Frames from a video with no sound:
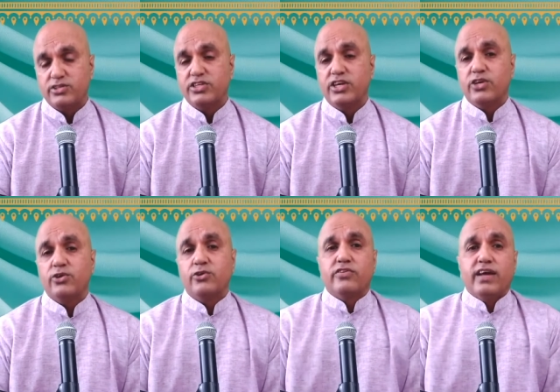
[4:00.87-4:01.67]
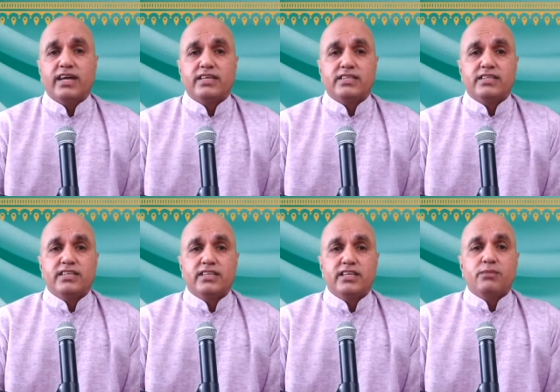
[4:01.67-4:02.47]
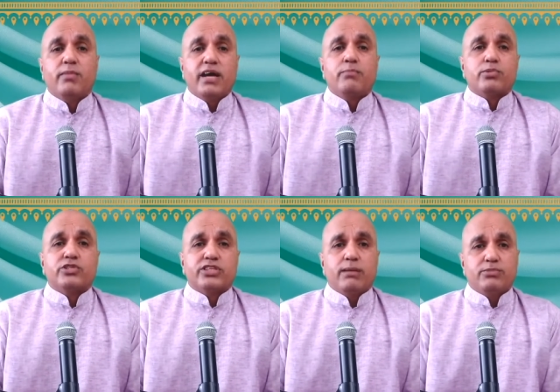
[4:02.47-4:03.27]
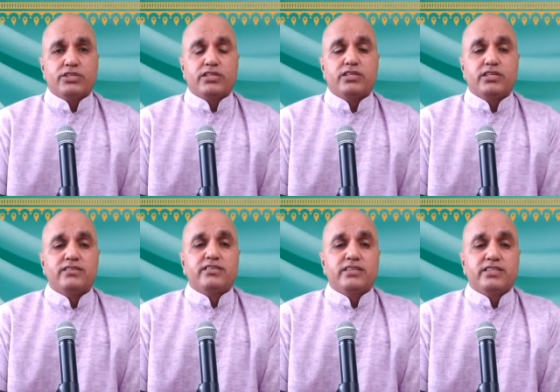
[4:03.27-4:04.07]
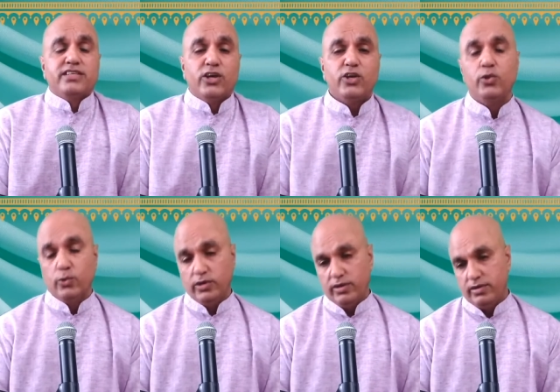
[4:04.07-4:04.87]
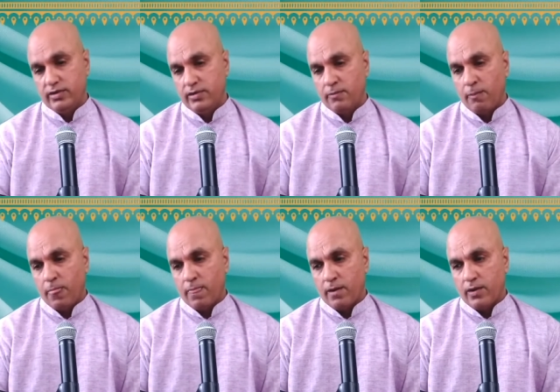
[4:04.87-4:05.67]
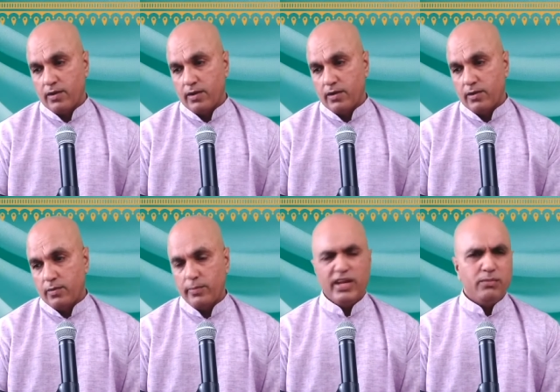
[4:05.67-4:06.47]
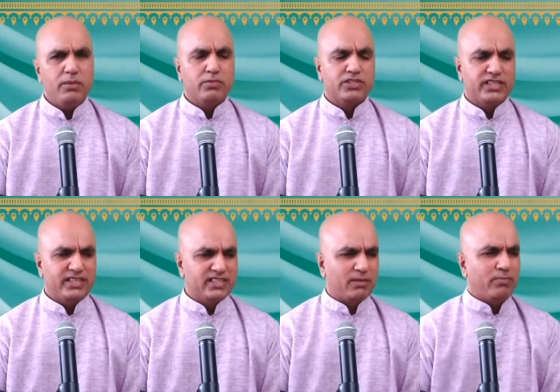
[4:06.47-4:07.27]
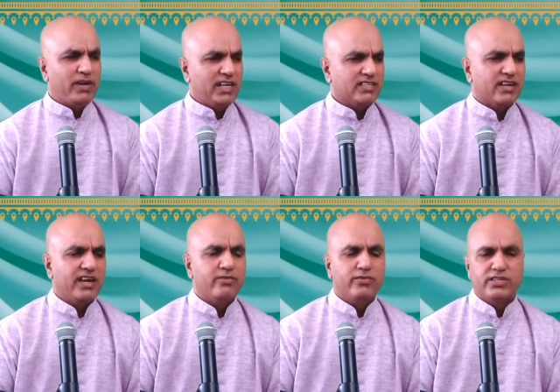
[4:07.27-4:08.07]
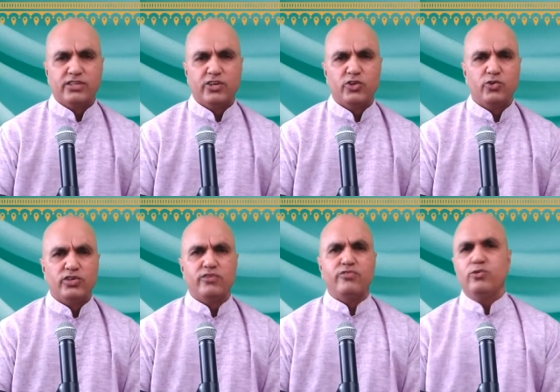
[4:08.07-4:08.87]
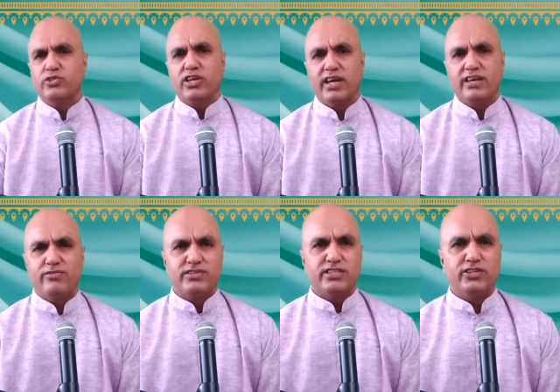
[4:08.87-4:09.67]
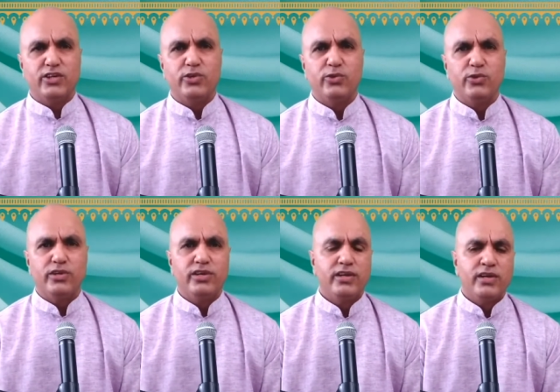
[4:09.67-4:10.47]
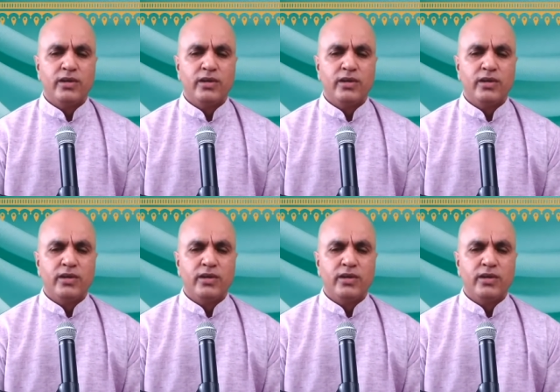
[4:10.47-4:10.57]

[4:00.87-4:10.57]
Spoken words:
secure that, in my perception, is an unknown? Many people say this, a past life is an unknown, a future life is an unknown.